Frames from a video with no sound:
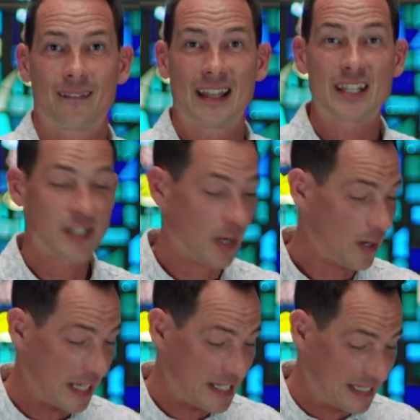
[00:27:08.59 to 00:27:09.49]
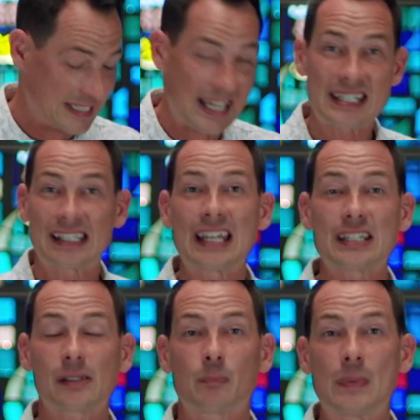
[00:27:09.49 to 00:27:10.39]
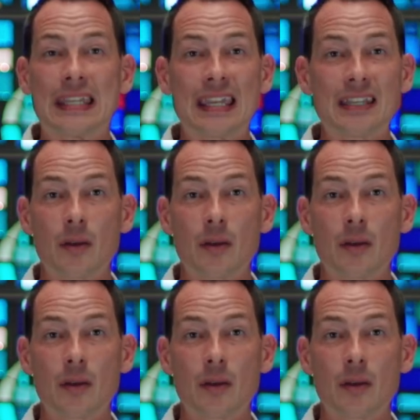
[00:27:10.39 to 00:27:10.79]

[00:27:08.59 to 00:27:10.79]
Let's begin